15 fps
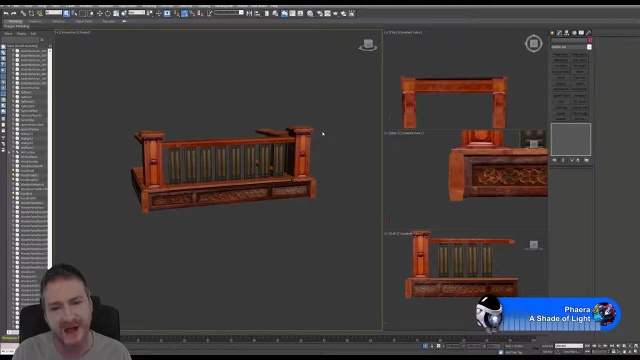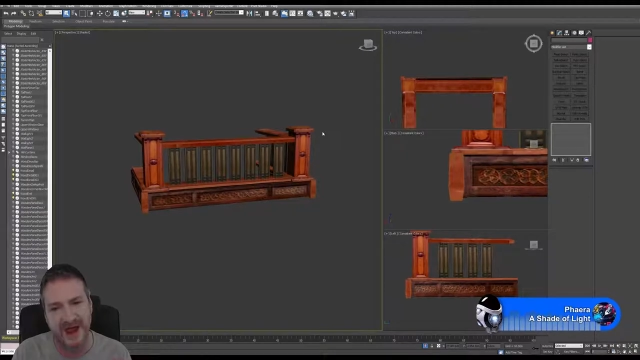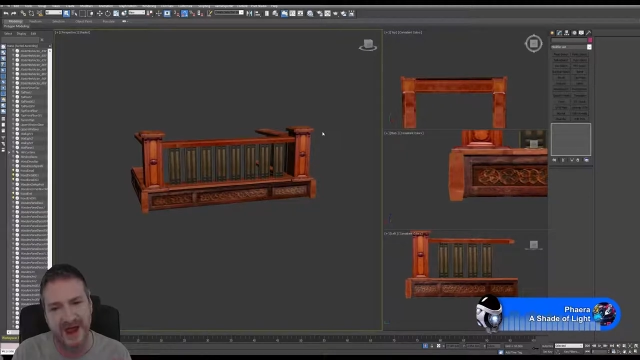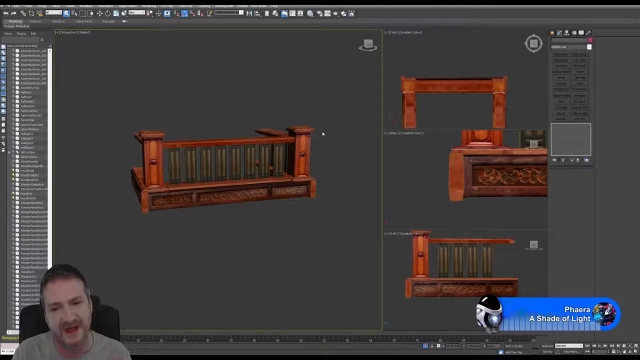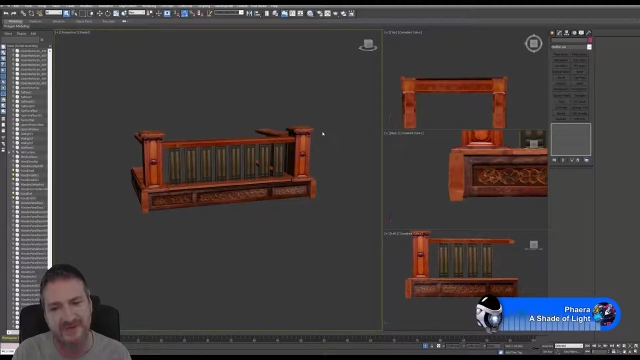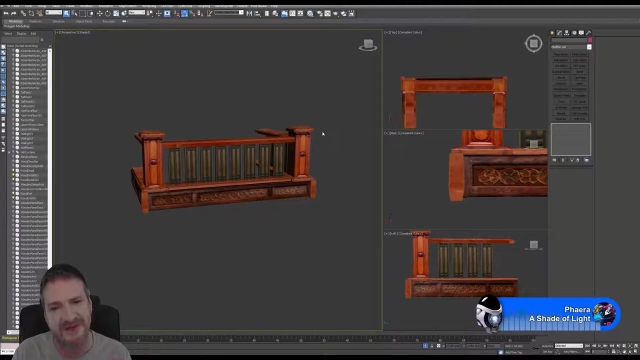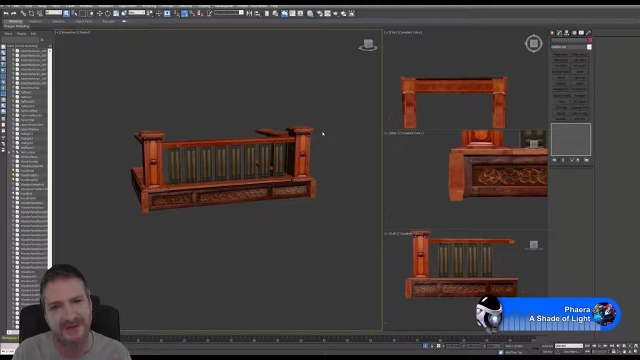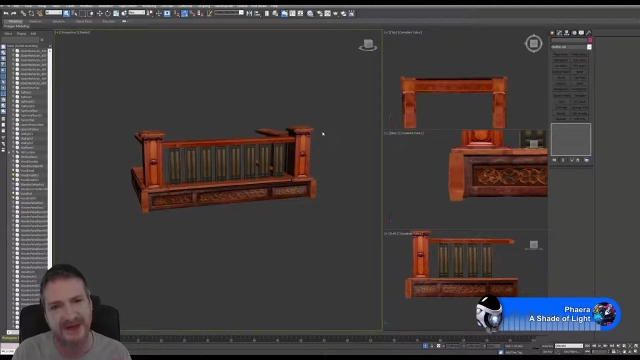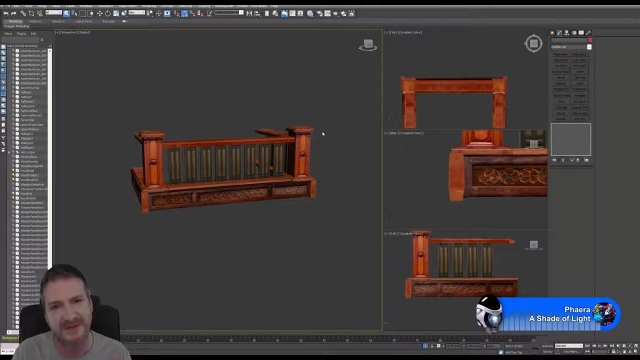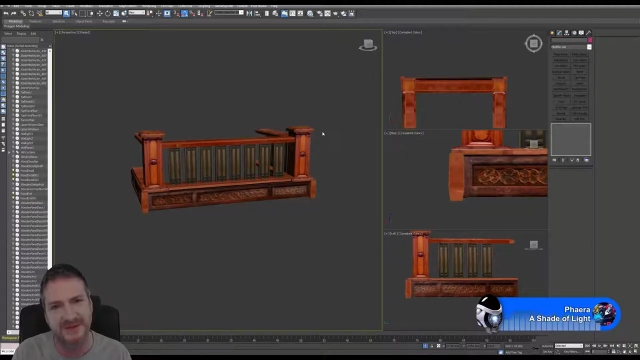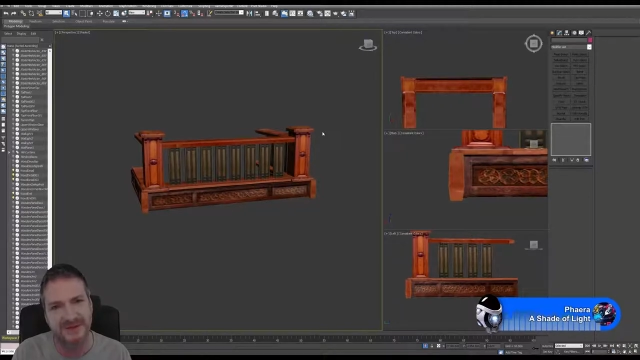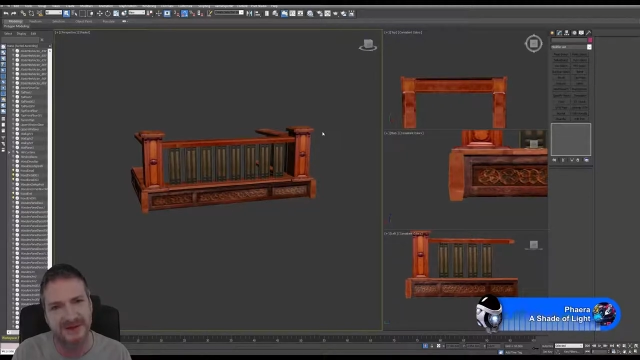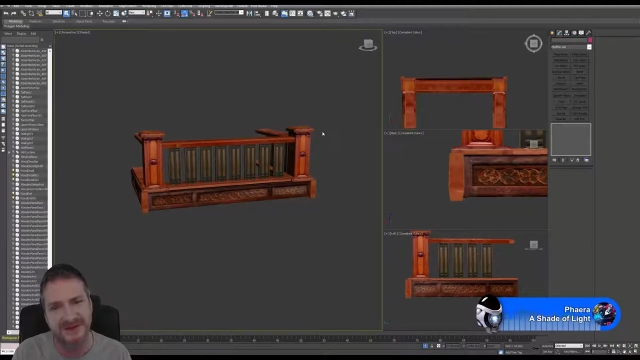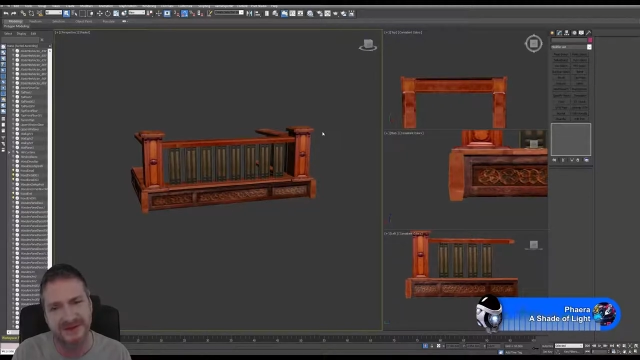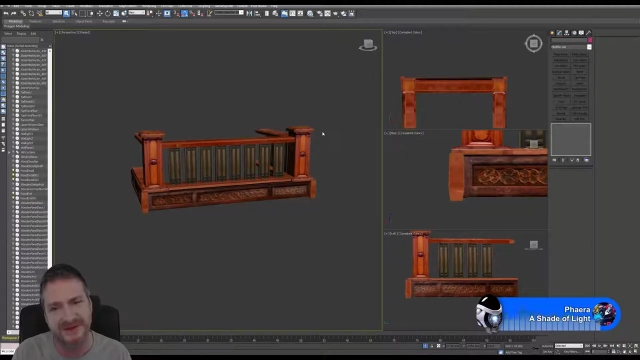out of a
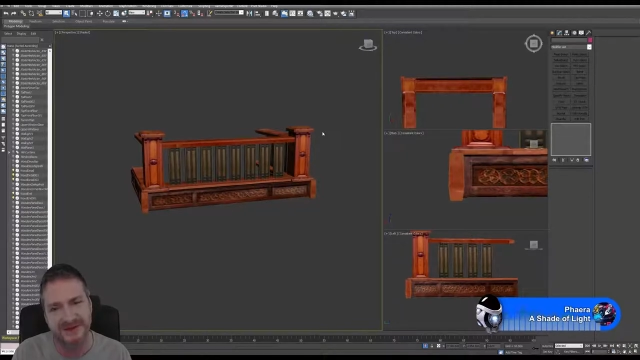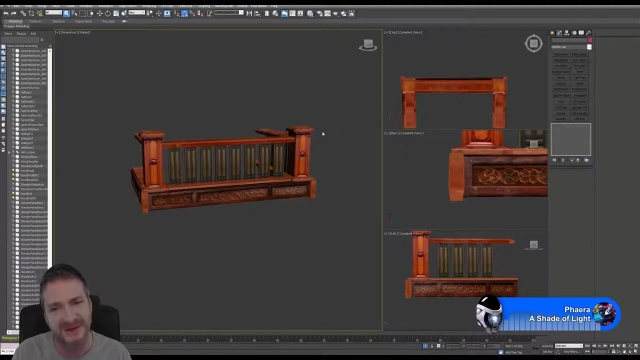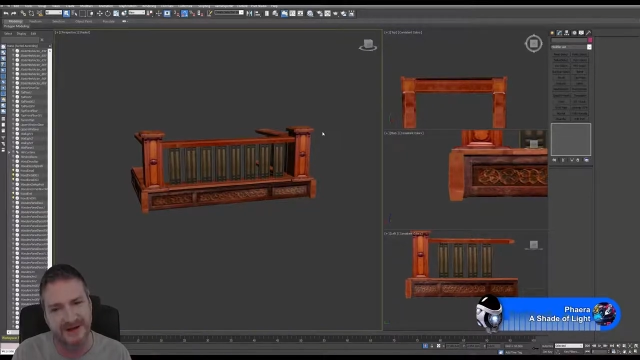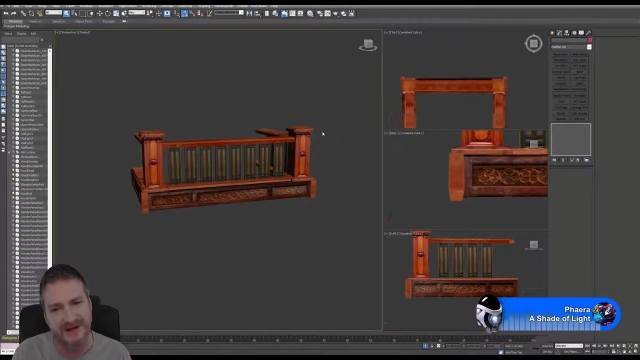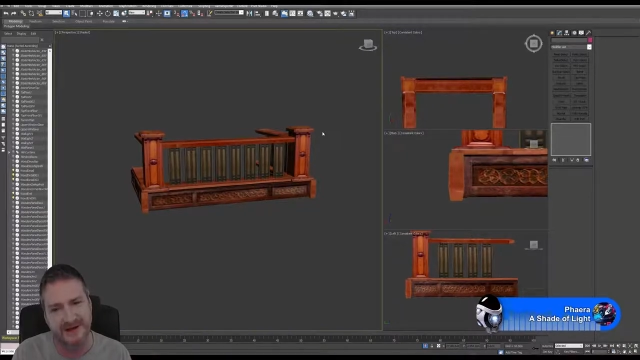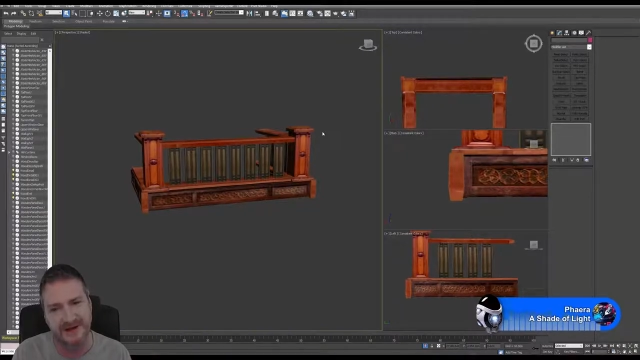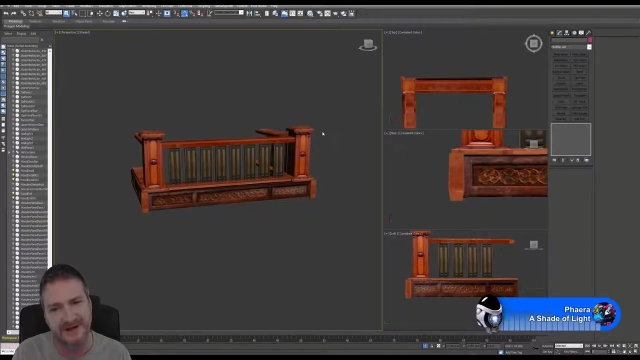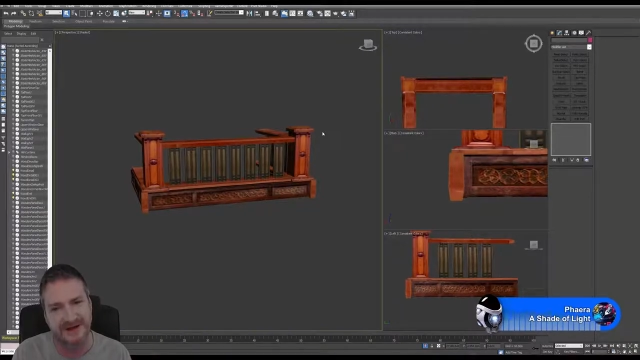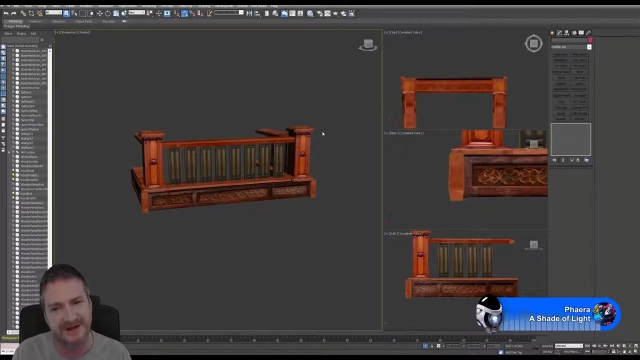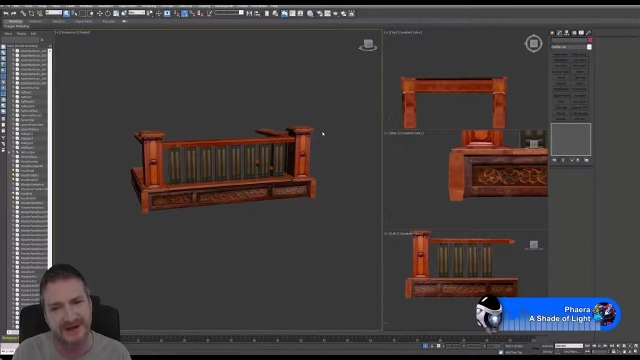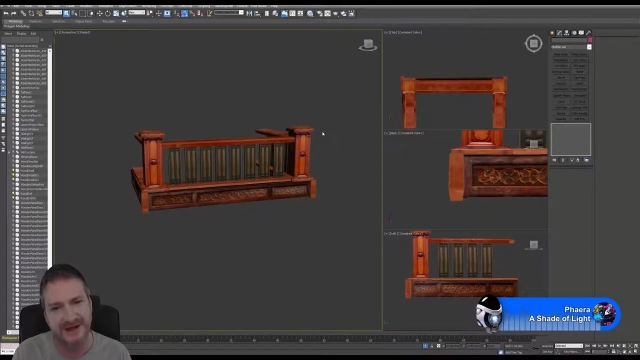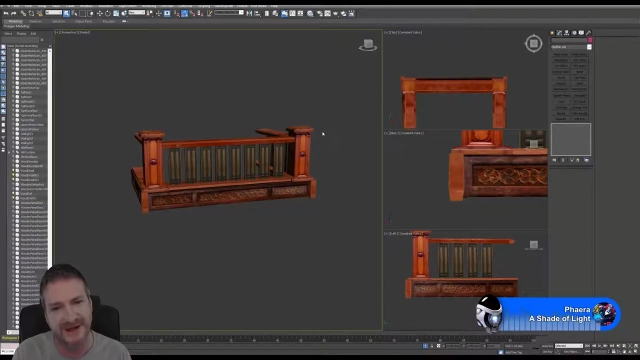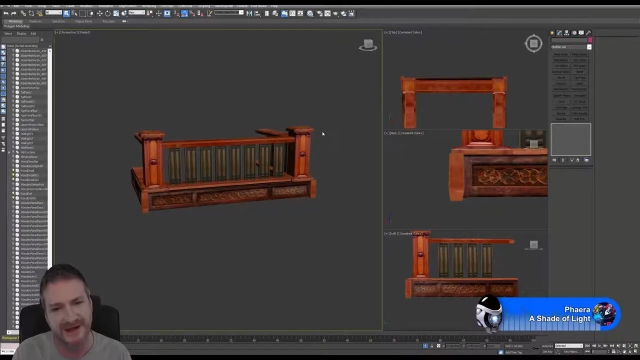substance like this,